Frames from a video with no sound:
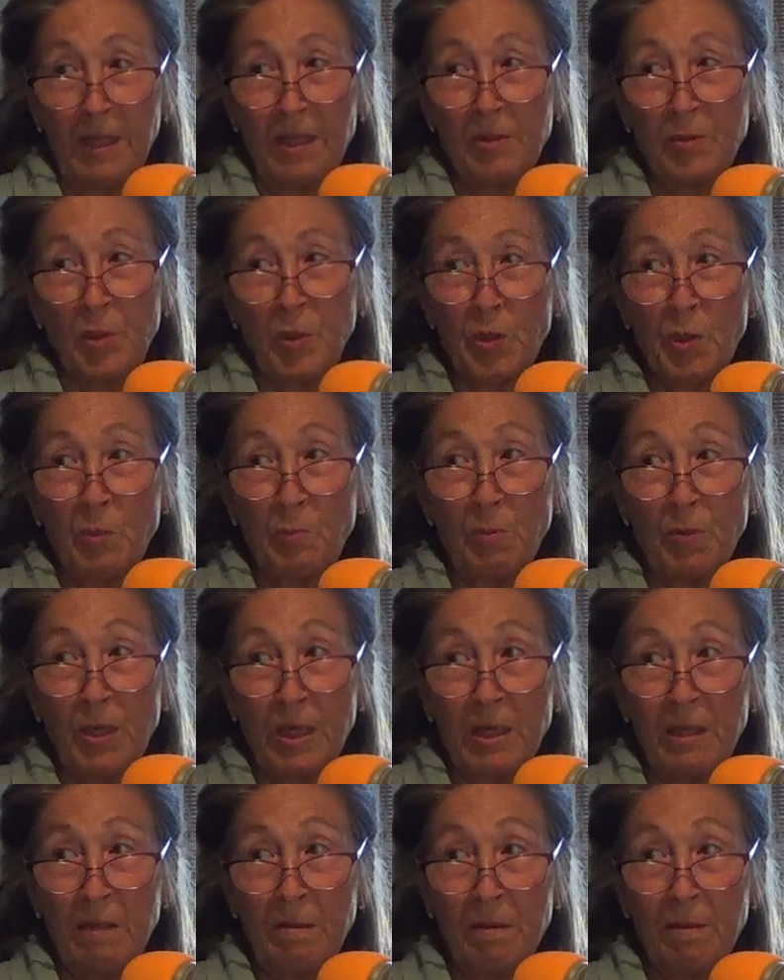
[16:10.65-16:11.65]
So you
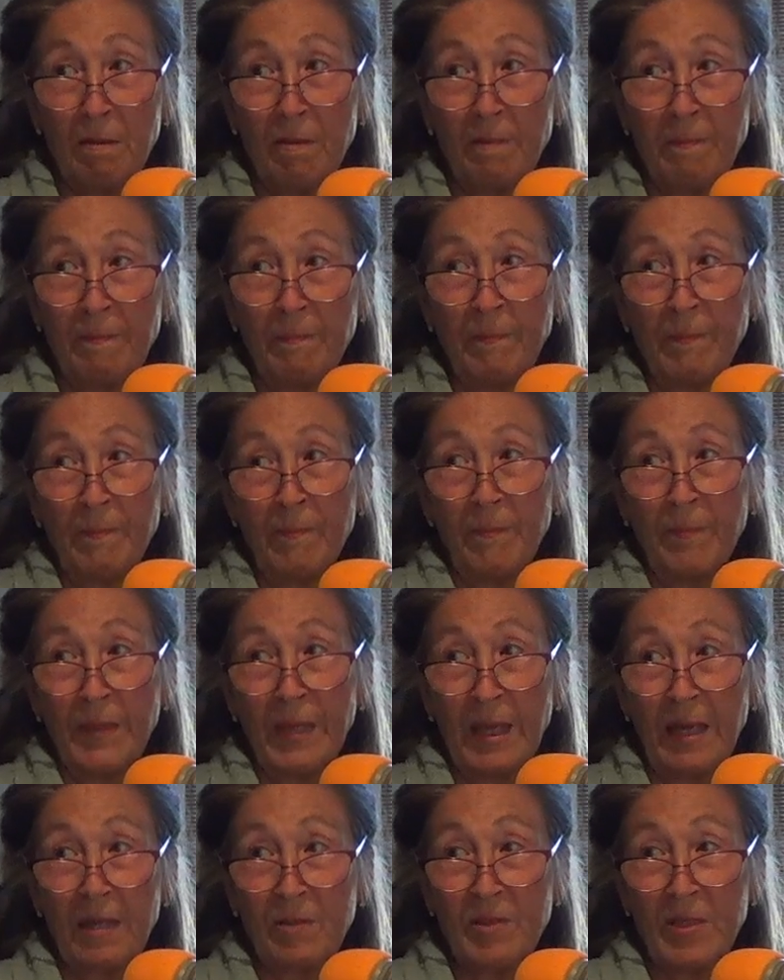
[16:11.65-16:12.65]
breathe,
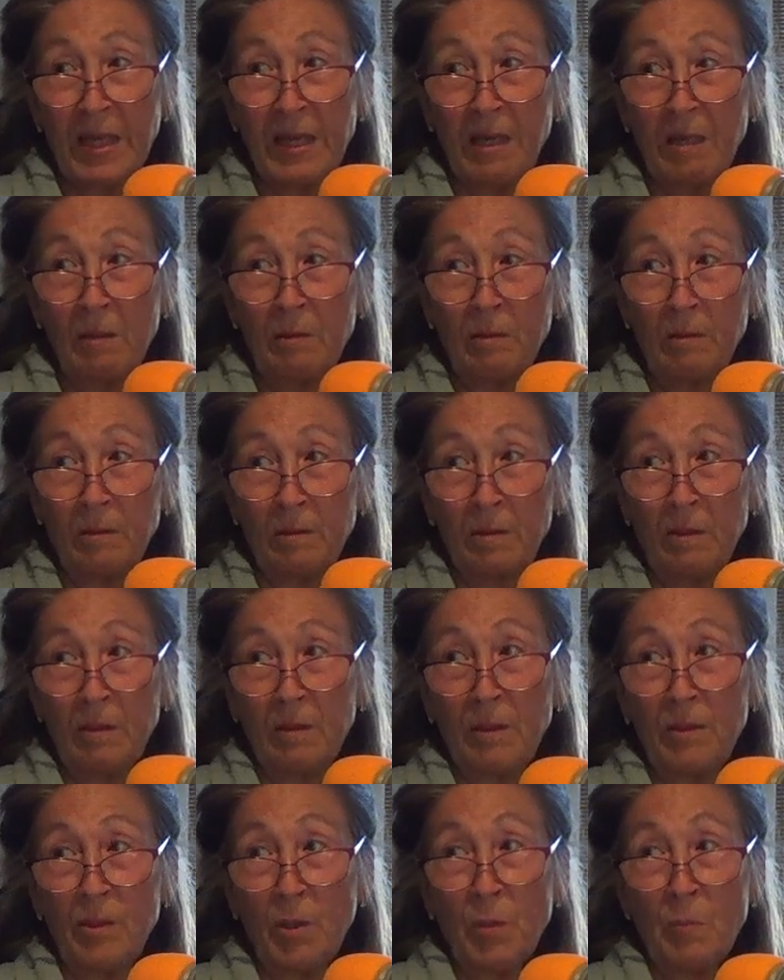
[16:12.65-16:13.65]
exhale,
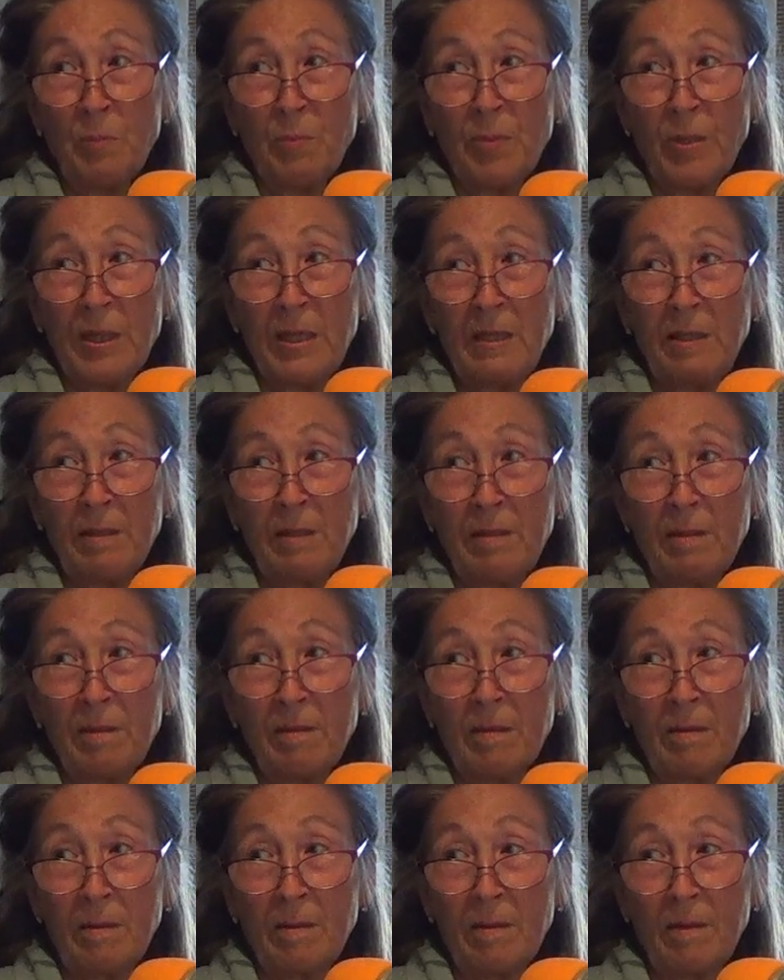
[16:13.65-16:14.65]
don't breathe,
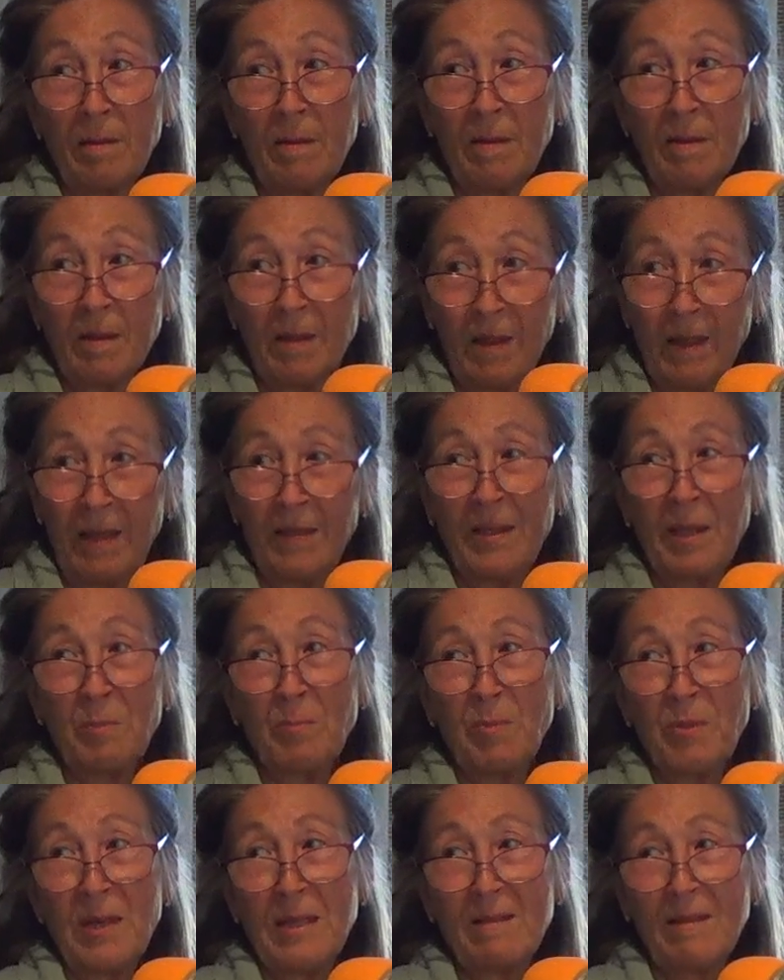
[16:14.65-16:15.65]
and then
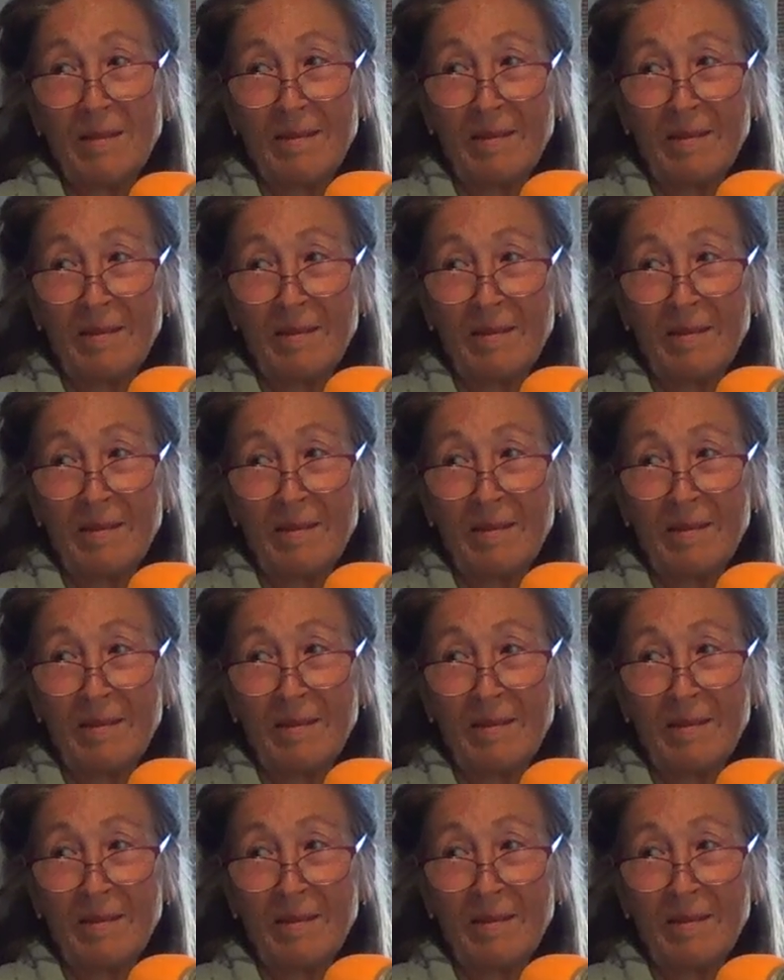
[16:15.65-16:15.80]
breathe.